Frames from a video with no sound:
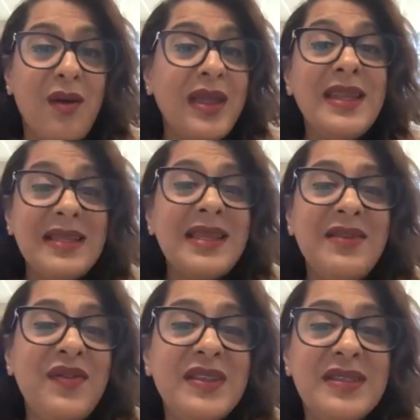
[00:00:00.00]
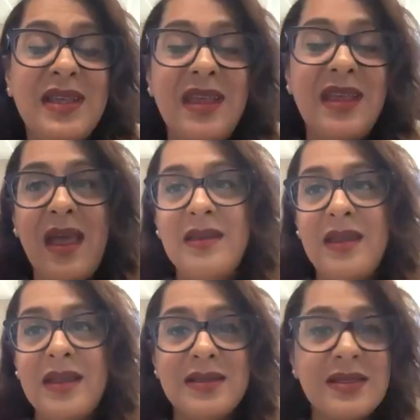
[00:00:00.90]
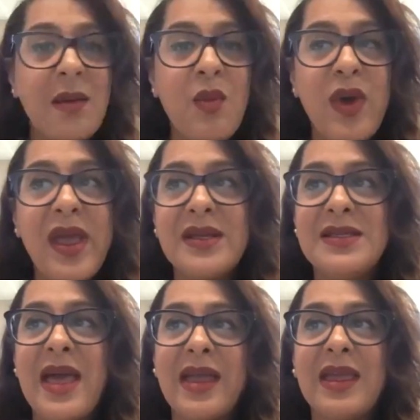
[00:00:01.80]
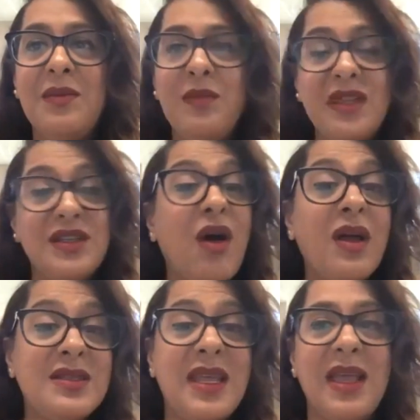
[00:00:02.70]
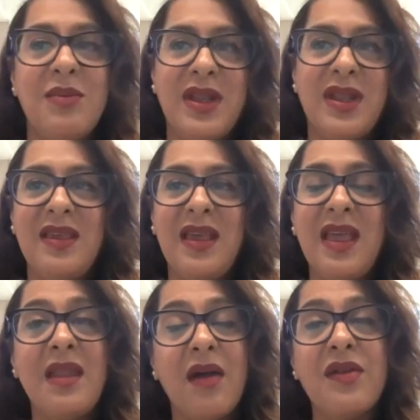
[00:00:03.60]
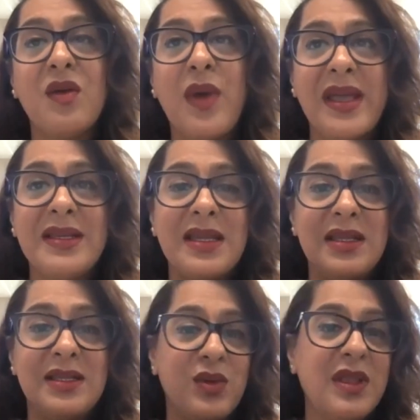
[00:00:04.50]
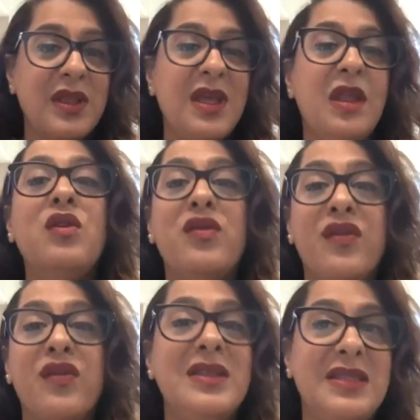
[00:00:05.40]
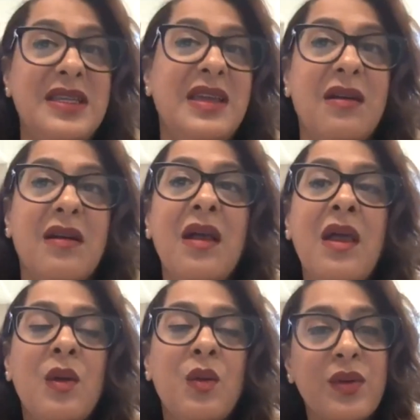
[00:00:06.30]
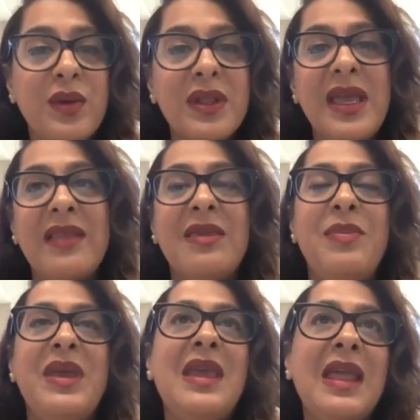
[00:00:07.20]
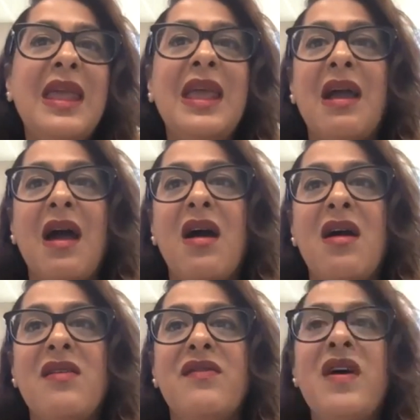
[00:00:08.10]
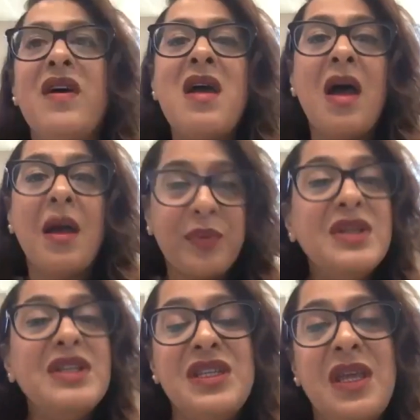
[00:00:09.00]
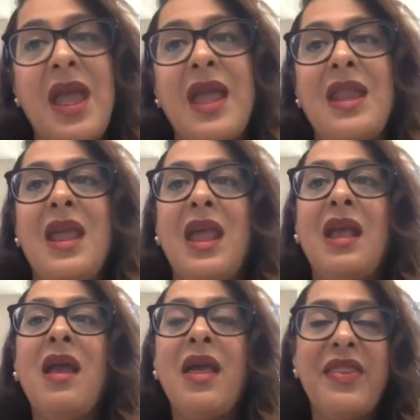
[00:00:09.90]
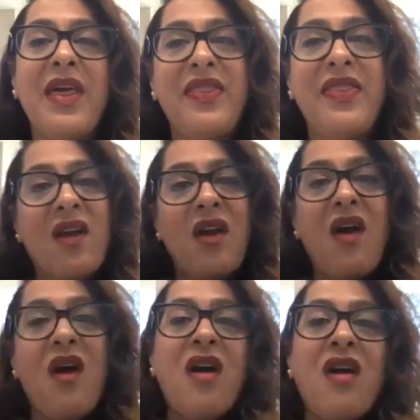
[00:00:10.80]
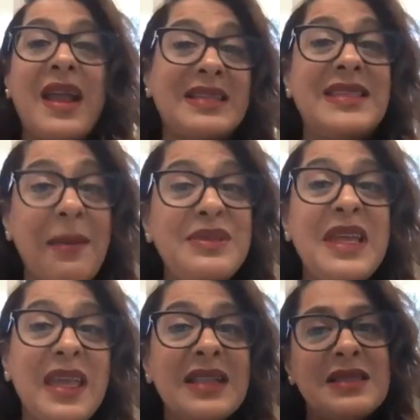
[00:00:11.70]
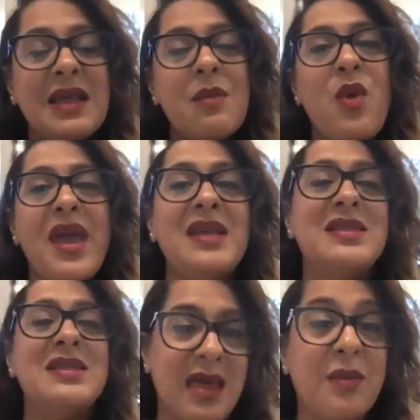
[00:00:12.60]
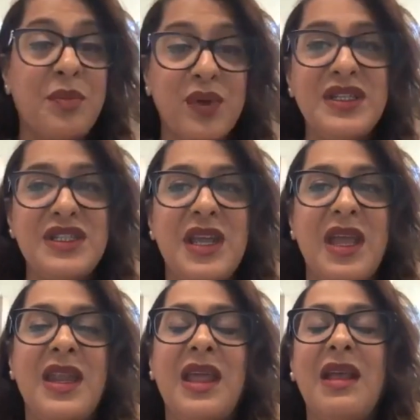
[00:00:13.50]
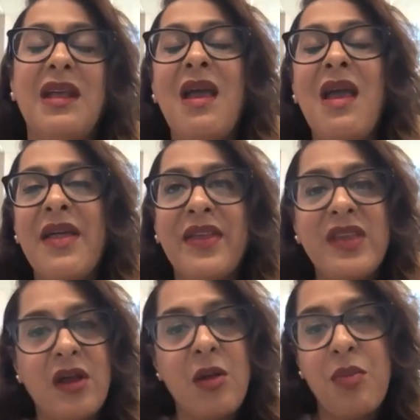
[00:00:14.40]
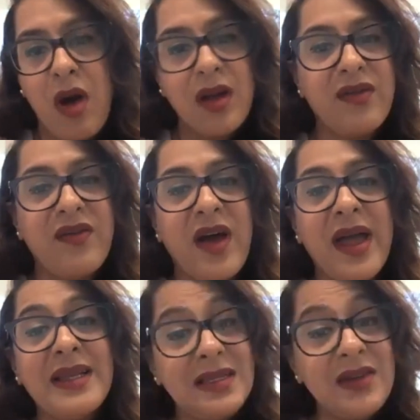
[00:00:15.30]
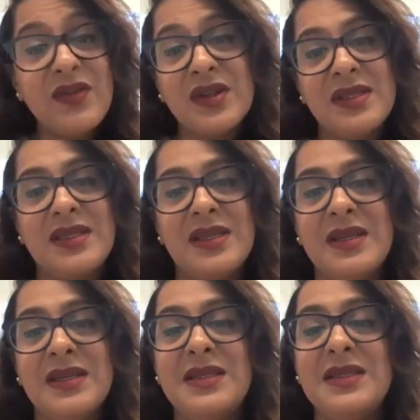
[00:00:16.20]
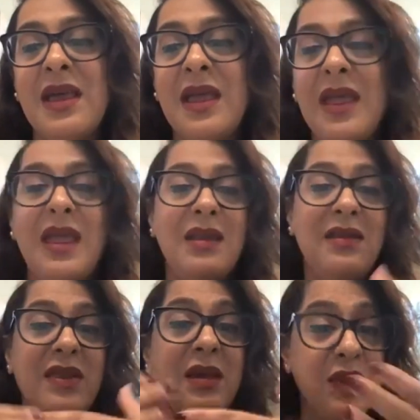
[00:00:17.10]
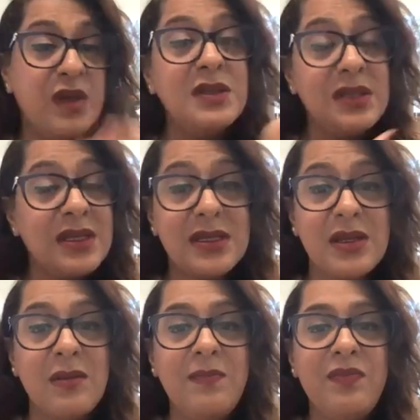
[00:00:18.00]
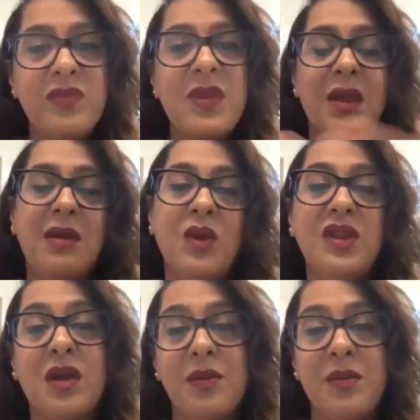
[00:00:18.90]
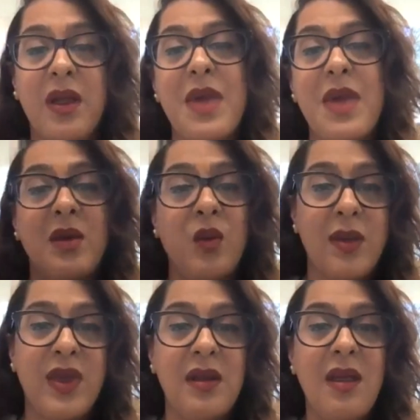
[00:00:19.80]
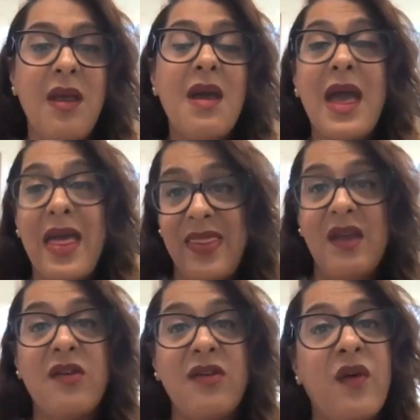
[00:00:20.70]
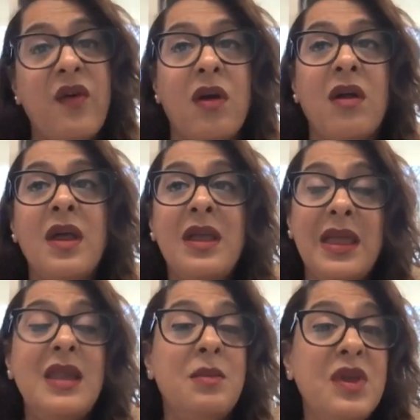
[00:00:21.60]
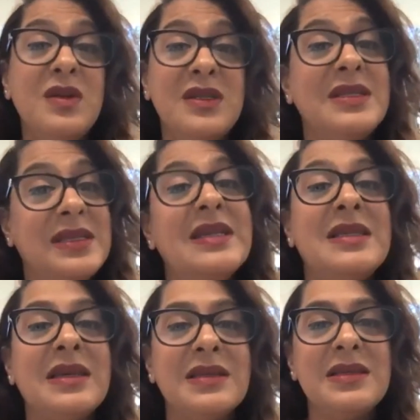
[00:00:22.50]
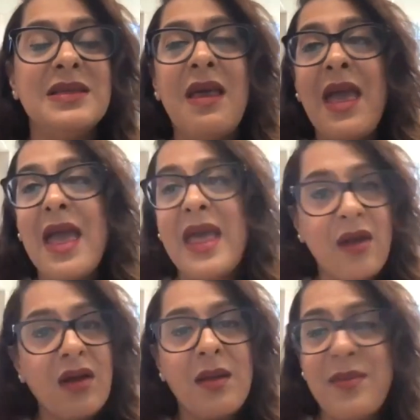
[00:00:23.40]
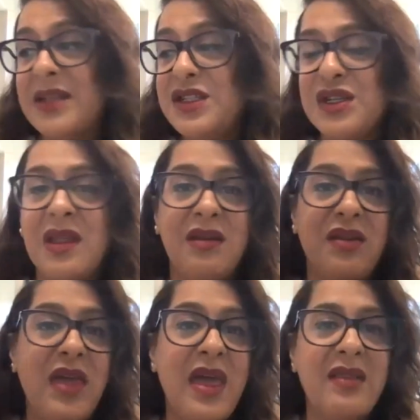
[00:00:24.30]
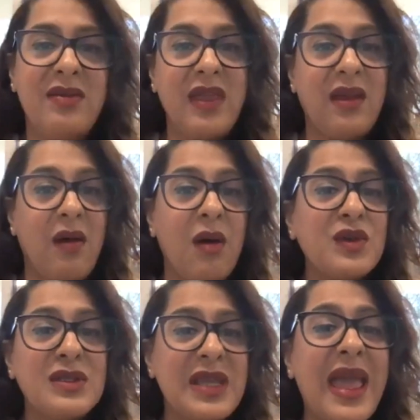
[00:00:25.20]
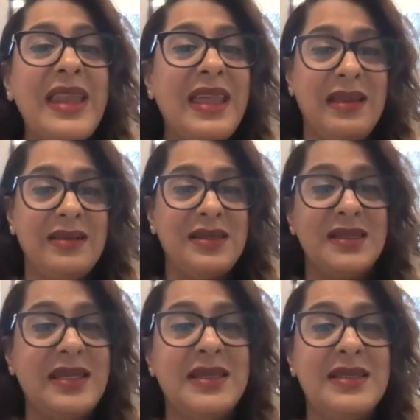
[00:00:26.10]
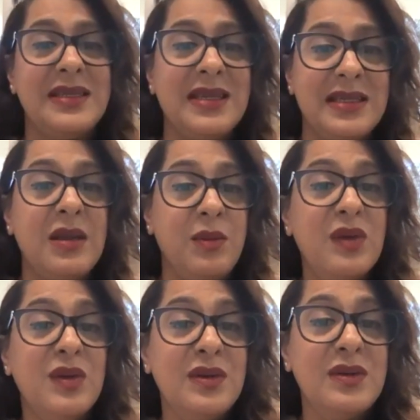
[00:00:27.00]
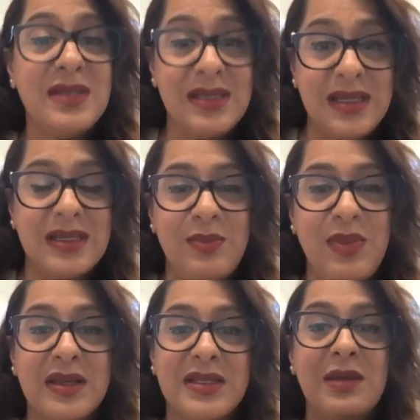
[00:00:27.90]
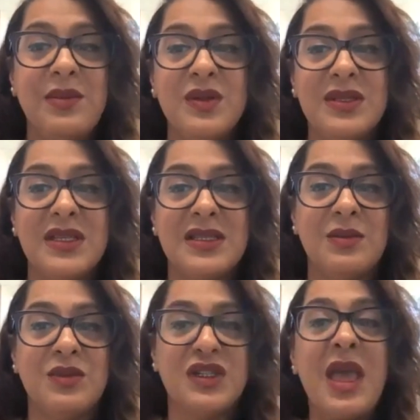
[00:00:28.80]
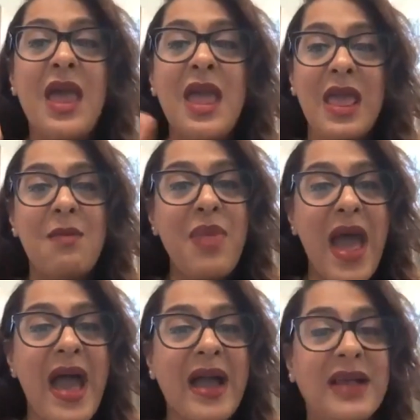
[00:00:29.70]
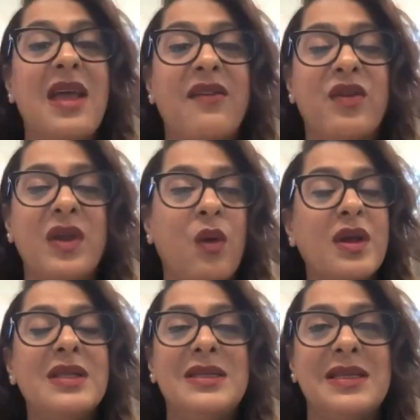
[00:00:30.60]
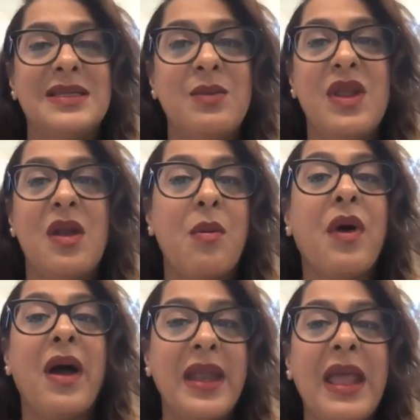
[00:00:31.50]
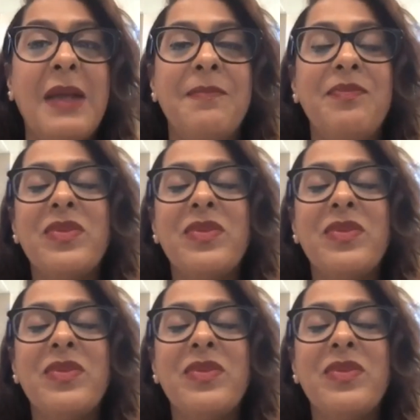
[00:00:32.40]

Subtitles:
In its infancy, and in some ways that can be daunting, but in other ways, it's really a new frontier. We're really at the beginning of appreciating that there are, accepting in some ways, and then appreciating that there are bona fide differences in the immune system when you compare men and women, and therefore in immune diseases. And Erica mentioned that almost any disease is an immune disease because the immune system just impacts every organ system in our body.